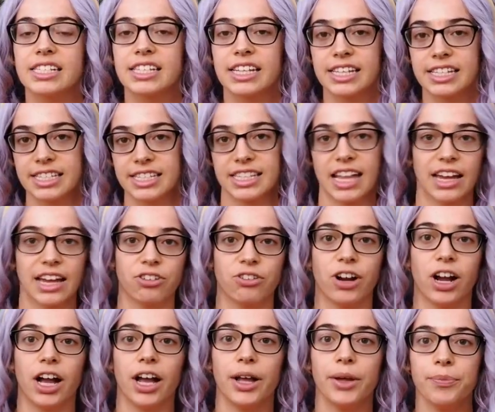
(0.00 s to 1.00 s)

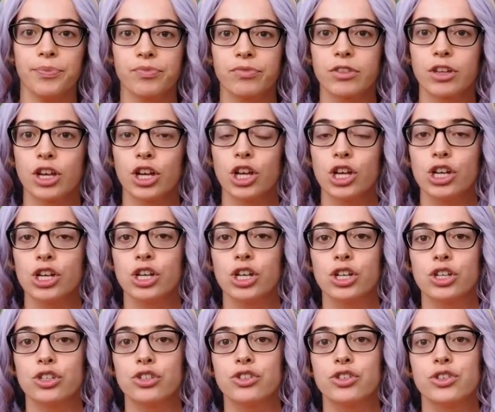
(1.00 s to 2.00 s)
etc.,
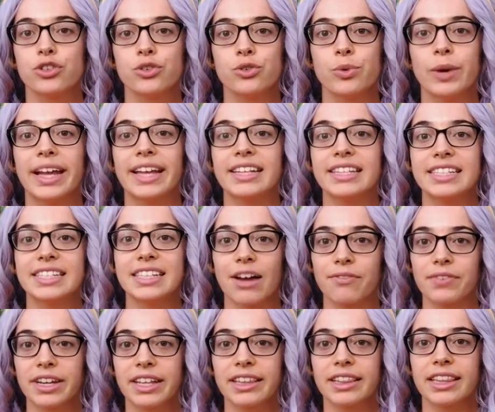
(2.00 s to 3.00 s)
to
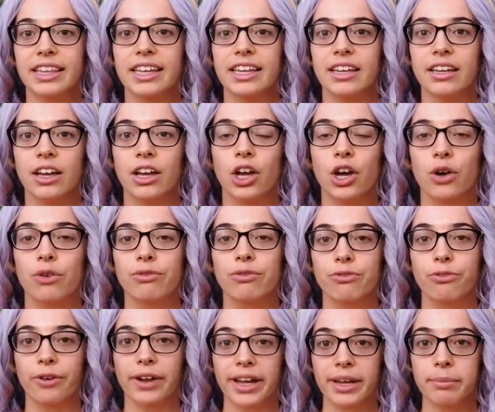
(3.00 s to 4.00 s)
indefinitely
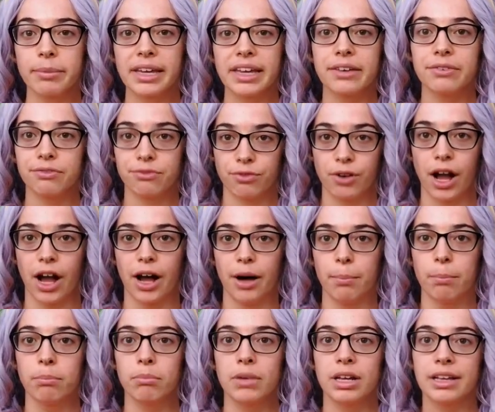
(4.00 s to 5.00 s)
free me
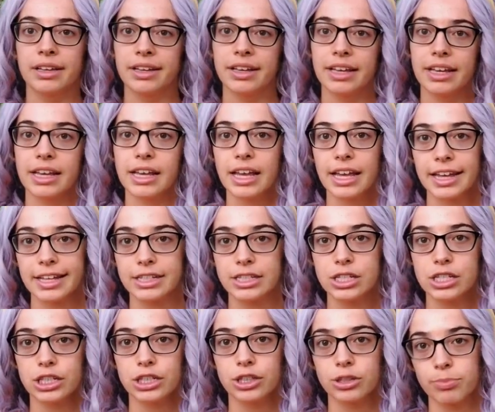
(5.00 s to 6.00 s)
from,
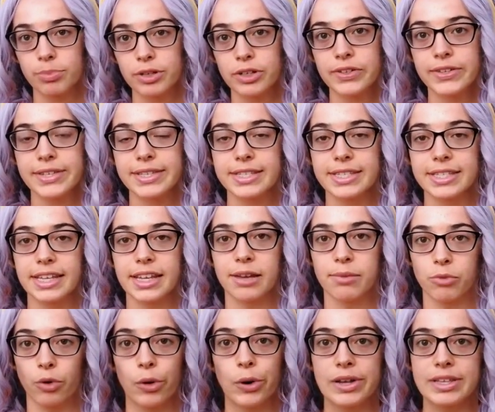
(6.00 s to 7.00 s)
insert the person's name
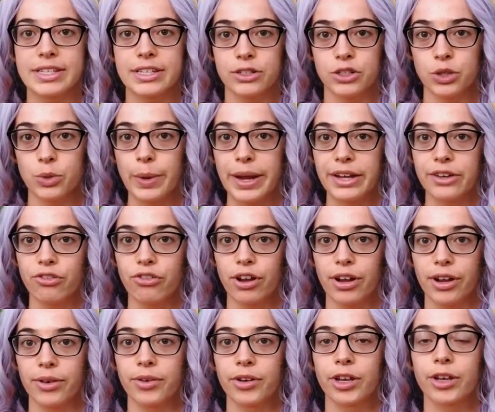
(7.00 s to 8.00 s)
or
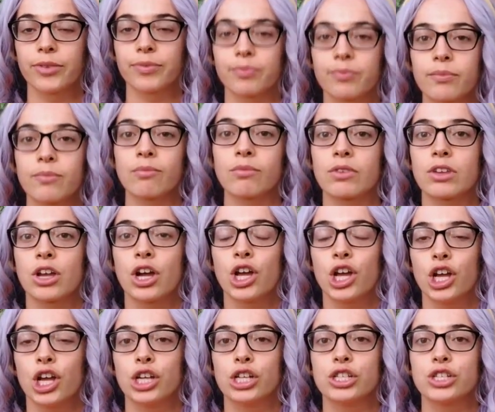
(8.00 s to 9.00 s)
situation,
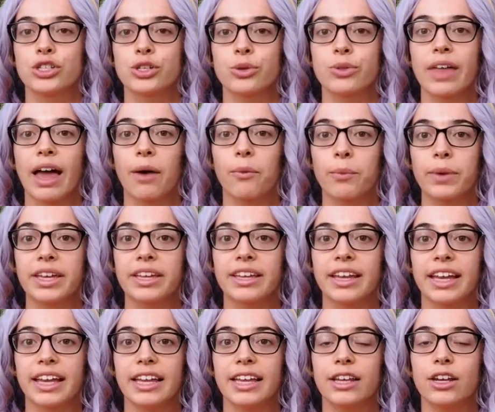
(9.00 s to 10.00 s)
so that we
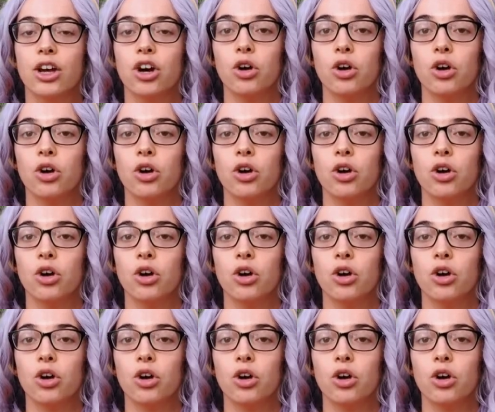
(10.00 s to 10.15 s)
can